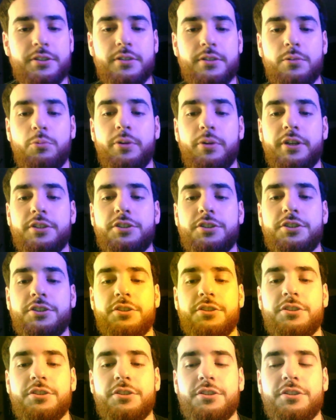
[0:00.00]

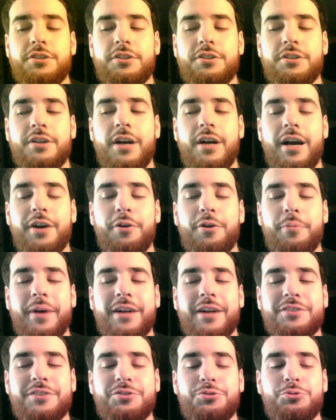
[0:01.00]
which I go
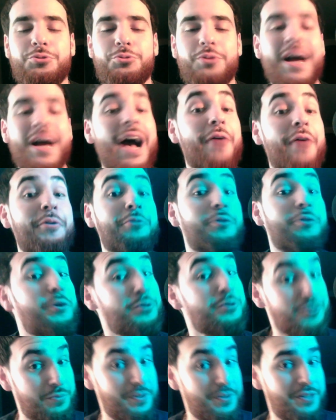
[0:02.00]
back to Howie
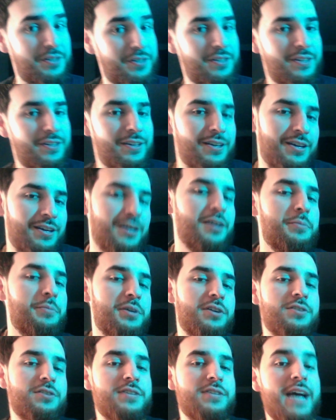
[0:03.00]
Roseman,
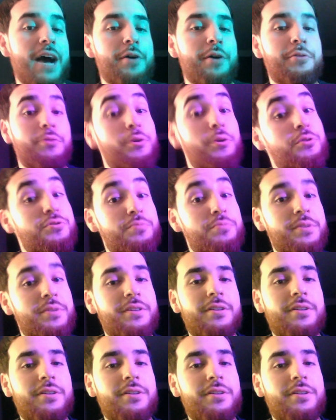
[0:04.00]
because Howie Roseman